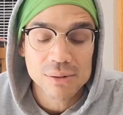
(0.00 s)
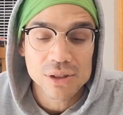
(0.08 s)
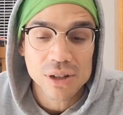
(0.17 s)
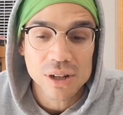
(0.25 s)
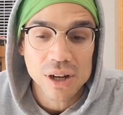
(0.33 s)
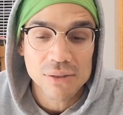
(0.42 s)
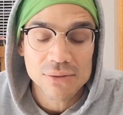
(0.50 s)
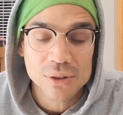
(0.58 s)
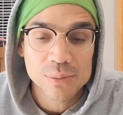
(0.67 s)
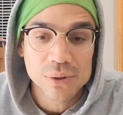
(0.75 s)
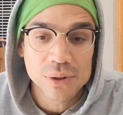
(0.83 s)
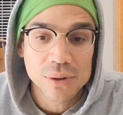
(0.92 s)
It was
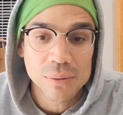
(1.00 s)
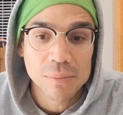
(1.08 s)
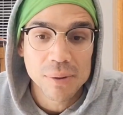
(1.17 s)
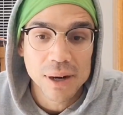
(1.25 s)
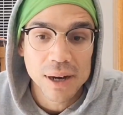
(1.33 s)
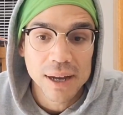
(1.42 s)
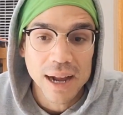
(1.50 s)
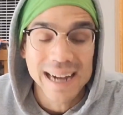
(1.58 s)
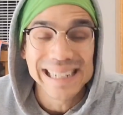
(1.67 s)
uncomfortable, but